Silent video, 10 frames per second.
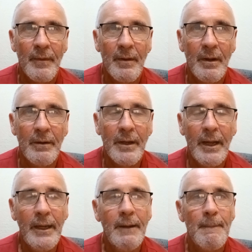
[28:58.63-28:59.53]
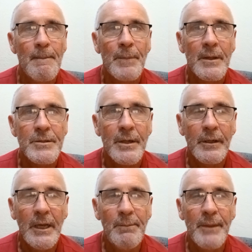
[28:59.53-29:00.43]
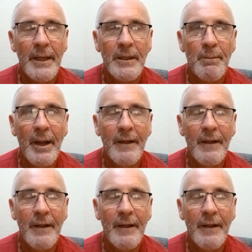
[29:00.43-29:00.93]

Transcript: Okay, so keep that in the back